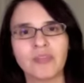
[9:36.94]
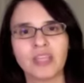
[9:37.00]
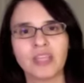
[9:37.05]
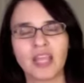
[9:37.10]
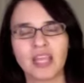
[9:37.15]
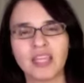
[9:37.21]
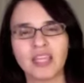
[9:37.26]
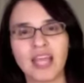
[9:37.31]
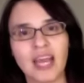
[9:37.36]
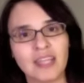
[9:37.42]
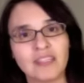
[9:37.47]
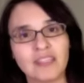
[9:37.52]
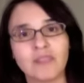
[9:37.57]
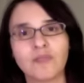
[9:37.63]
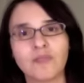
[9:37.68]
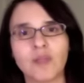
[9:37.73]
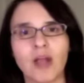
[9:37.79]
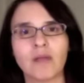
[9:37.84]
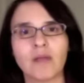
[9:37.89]
And that's a
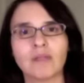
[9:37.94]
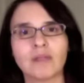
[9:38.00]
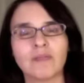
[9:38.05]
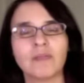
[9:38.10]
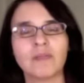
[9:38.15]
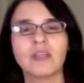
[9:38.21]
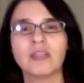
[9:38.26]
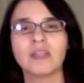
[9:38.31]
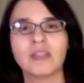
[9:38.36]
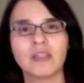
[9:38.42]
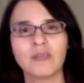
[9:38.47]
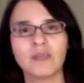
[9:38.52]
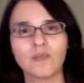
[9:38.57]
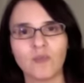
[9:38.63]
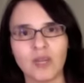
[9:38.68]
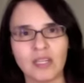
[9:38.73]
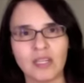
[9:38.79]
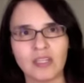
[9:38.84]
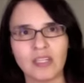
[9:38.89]
problem
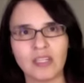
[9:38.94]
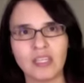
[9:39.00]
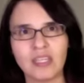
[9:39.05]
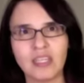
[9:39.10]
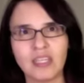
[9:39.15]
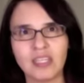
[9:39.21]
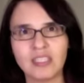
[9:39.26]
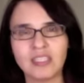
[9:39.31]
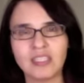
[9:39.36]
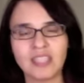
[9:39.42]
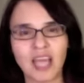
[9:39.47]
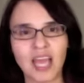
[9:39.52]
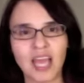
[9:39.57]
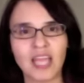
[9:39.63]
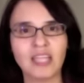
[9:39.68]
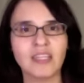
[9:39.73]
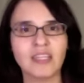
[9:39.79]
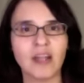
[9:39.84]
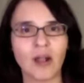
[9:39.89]
when
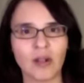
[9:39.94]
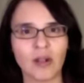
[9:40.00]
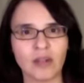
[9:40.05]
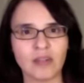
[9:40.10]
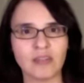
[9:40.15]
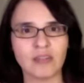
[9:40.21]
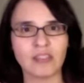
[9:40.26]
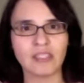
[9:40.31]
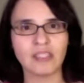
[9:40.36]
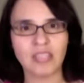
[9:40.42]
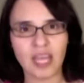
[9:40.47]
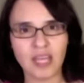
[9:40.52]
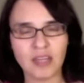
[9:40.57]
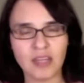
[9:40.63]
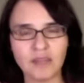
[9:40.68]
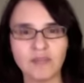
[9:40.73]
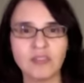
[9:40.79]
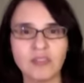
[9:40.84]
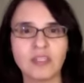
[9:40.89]
inside
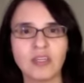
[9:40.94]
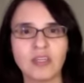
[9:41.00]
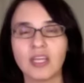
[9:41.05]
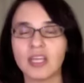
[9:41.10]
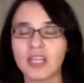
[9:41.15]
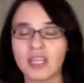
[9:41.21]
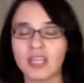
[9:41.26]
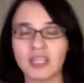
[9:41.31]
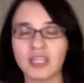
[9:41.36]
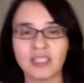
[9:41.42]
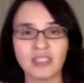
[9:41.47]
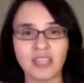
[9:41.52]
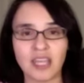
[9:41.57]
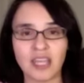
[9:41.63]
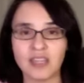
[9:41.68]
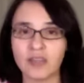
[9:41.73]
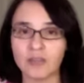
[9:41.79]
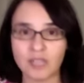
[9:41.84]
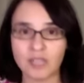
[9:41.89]
ourselves,
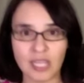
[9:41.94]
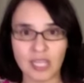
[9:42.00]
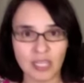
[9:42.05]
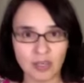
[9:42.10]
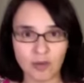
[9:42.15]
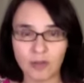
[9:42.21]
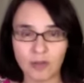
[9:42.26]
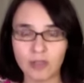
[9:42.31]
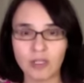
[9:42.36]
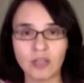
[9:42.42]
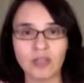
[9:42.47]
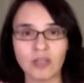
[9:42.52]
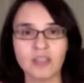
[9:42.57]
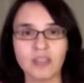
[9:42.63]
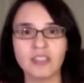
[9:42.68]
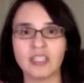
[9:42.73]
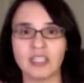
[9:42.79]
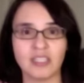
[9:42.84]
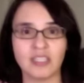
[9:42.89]
inside those eight year old
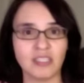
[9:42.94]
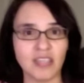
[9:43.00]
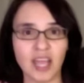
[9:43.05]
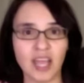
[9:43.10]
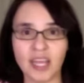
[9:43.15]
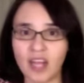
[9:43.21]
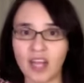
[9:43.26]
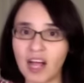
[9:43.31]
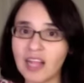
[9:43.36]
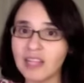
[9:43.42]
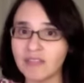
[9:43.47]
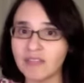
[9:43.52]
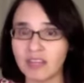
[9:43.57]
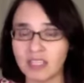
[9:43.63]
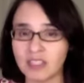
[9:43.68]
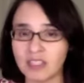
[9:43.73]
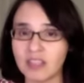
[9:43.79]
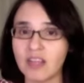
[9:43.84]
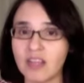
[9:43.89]
girls, and inside all of
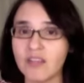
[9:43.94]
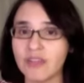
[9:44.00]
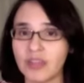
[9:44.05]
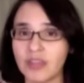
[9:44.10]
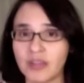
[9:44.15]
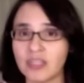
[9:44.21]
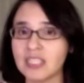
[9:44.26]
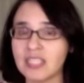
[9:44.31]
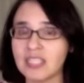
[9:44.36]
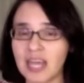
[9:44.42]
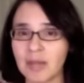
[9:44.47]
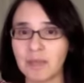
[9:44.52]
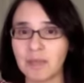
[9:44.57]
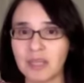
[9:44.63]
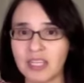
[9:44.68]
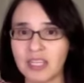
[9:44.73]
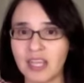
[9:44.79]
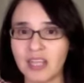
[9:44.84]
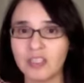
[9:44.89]
us, there is that
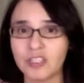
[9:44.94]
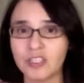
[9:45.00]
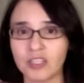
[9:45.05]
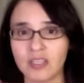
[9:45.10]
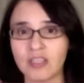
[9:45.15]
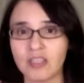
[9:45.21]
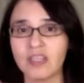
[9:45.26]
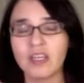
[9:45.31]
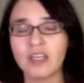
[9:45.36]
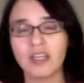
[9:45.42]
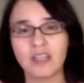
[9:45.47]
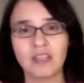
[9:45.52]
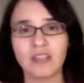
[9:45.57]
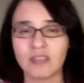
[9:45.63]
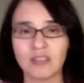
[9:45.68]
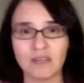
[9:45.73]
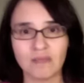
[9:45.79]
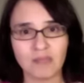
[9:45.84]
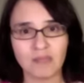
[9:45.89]
potential
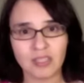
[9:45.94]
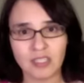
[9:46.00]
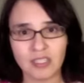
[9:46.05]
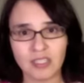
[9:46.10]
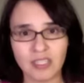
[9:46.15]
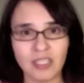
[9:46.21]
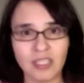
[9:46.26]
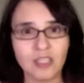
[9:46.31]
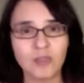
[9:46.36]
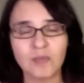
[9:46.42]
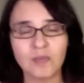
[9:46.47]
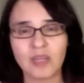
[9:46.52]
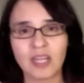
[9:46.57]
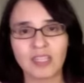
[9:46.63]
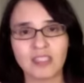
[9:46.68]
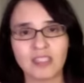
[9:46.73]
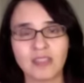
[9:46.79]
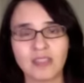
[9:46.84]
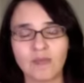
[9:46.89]
to
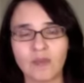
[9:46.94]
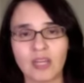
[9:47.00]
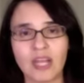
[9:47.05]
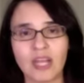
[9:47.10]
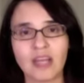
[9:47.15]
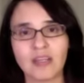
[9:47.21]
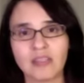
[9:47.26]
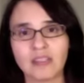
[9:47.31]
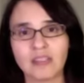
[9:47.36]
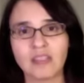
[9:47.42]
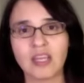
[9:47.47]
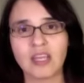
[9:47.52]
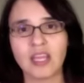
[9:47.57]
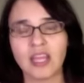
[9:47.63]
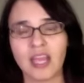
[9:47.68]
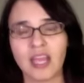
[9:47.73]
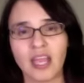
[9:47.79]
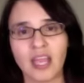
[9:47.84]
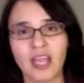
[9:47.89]
dehumanize someone else
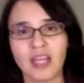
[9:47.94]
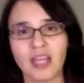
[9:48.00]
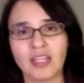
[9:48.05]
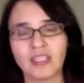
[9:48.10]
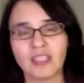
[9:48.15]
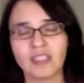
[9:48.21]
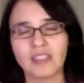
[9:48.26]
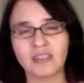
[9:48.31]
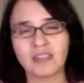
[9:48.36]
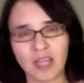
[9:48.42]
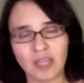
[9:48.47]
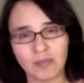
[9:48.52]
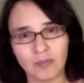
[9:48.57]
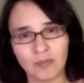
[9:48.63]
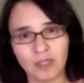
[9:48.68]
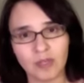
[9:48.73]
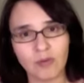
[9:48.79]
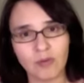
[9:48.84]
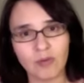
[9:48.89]
and
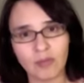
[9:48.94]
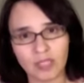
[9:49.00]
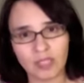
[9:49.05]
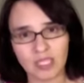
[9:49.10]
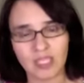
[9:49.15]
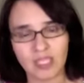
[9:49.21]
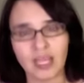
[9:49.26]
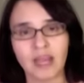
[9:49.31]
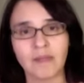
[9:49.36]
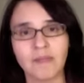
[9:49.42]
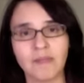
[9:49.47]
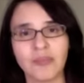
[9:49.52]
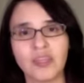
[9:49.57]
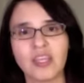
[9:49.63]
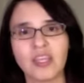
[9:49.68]
be cruel to them.